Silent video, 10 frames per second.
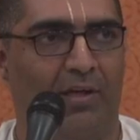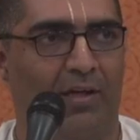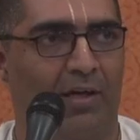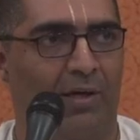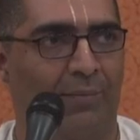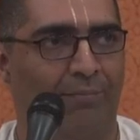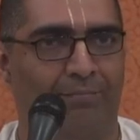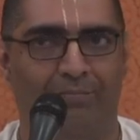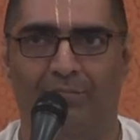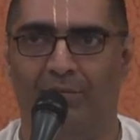
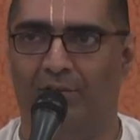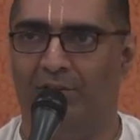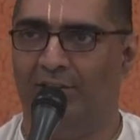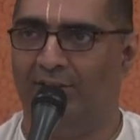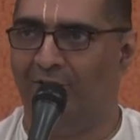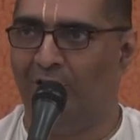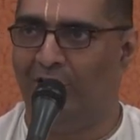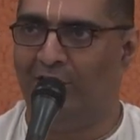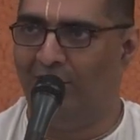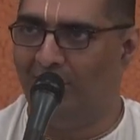when you
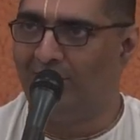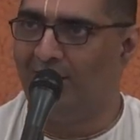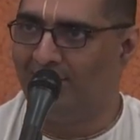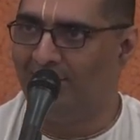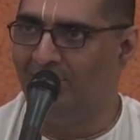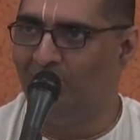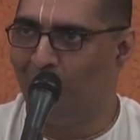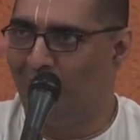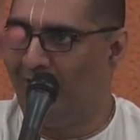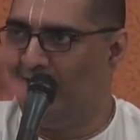get a learner's license, you
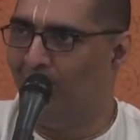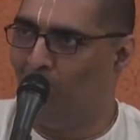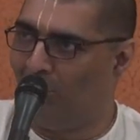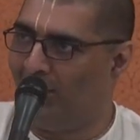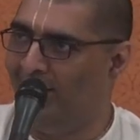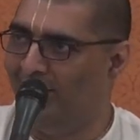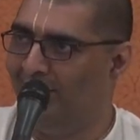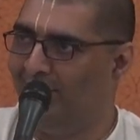put that L board, right?